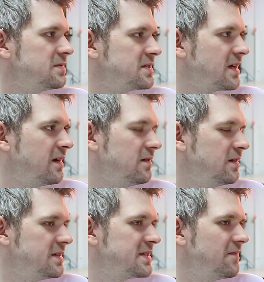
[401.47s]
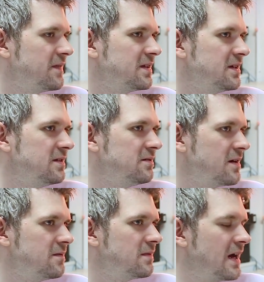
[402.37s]
So it's something that you
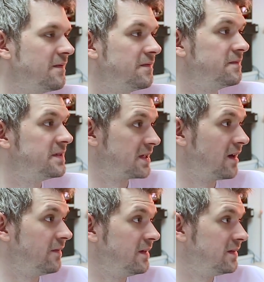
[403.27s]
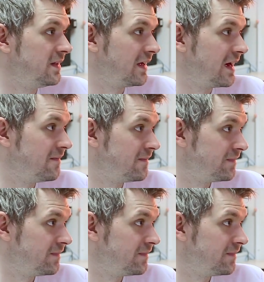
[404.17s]
don't have to start with in the game.